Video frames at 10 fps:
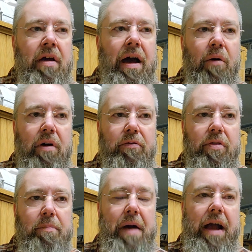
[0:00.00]
However,
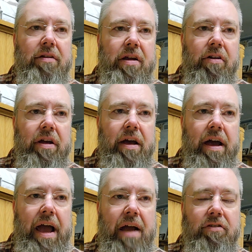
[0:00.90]
the bacteria
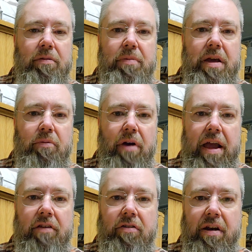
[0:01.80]
has to be
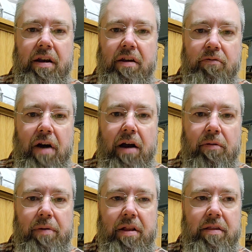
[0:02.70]
raised in an
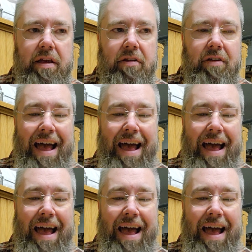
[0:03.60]
environment that's